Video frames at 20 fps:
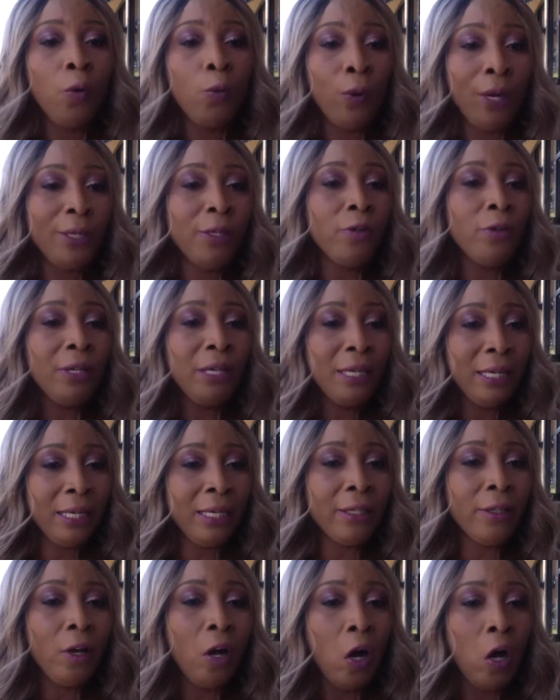When you
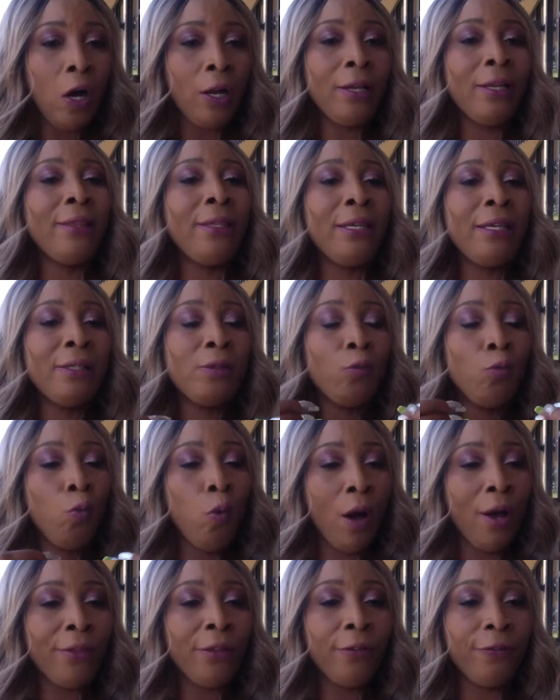eat all of these
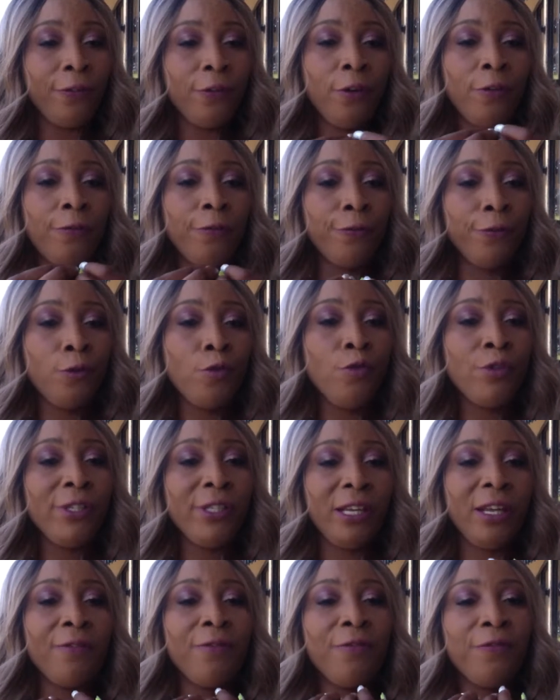wonderful
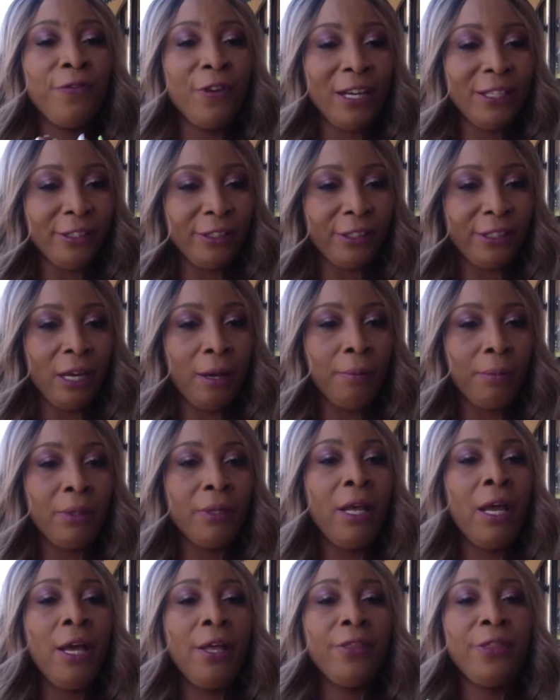fruits and vegetables,